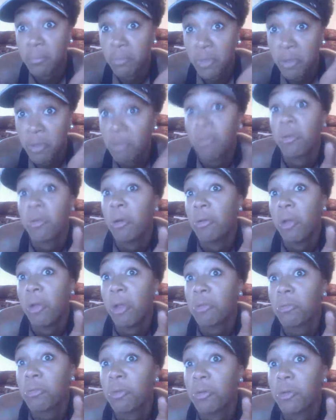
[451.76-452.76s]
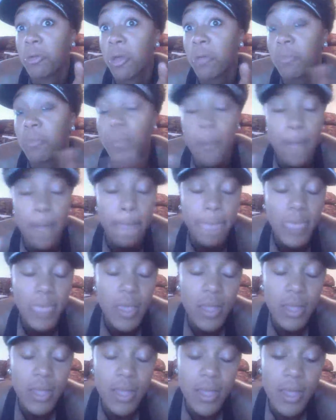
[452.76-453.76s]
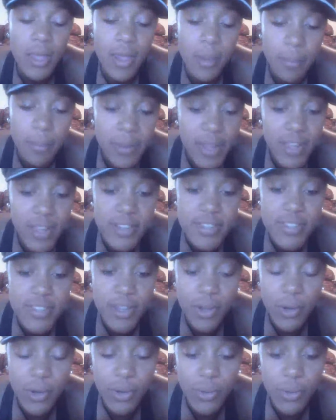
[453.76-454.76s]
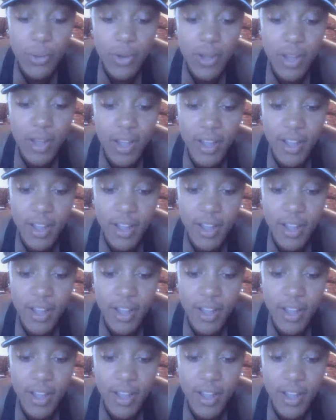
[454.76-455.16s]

You can go natural, okay? But yeah, so